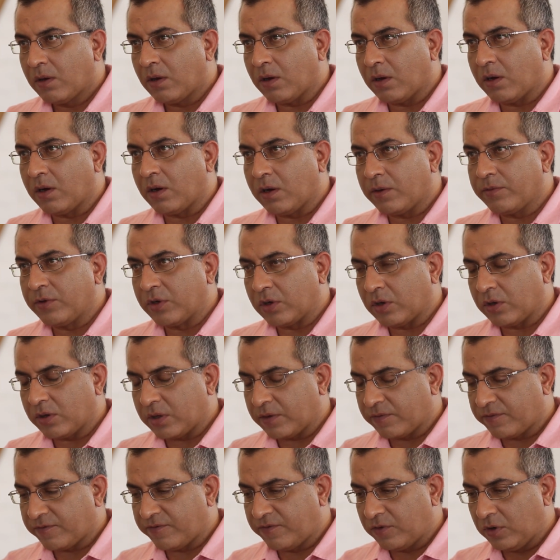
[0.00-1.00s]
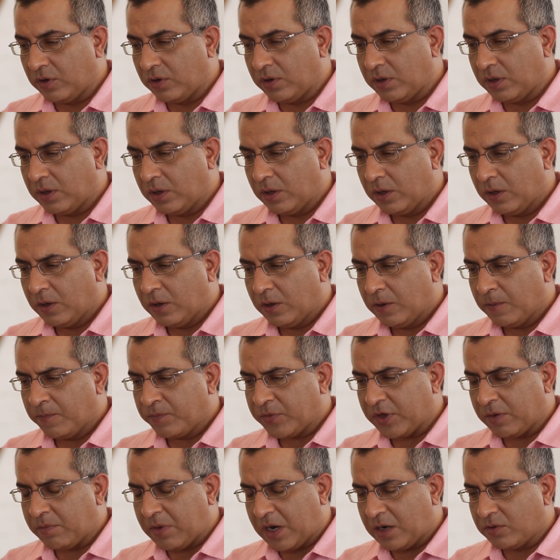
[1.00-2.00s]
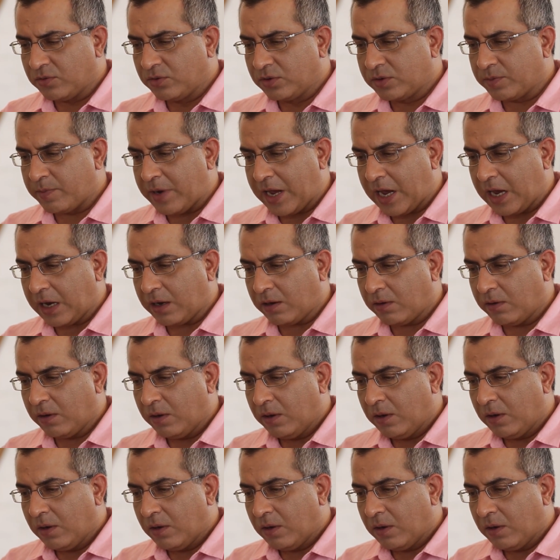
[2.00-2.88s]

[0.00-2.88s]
the full amount back,